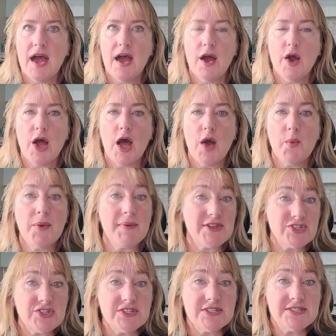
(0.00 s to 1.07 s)
uh, we
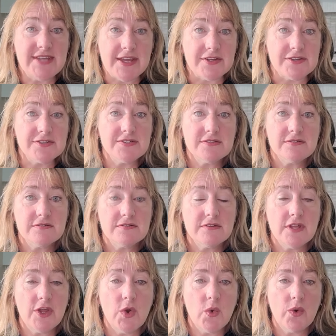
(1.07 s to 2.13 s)
mentioned the sales
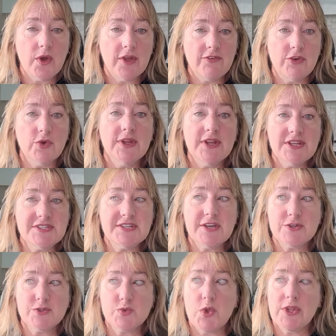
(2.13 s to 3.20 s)
you know, if you're in a
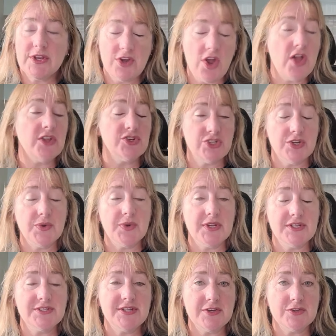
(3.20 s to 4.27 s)
sales role, acknowledge that you're in a
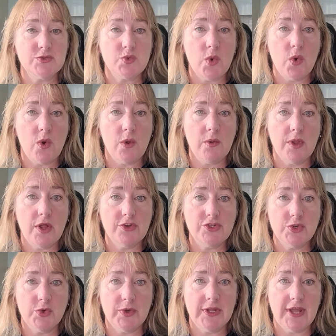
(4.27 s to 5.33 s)
sales role.
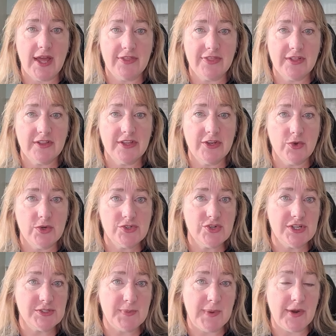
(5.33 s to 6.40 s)
Do it ethically, do it
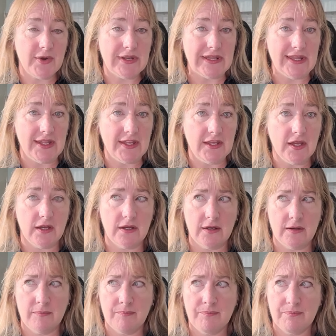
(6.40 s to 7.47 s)
transparently.
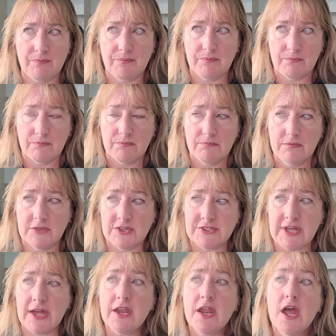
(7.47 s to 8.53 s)
Um, there's
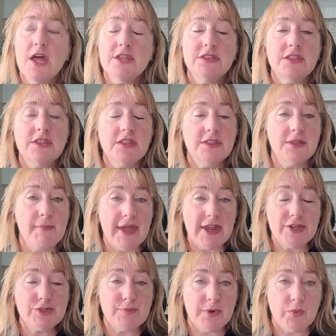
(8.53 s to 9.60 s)
that. The
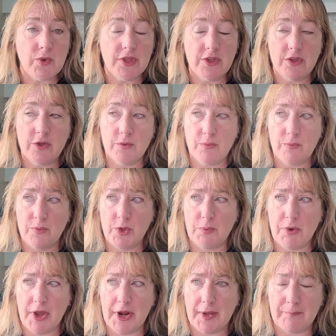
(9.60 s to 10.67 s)
management one you you
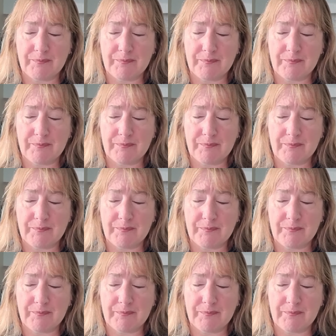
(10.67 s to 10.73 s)
brought up.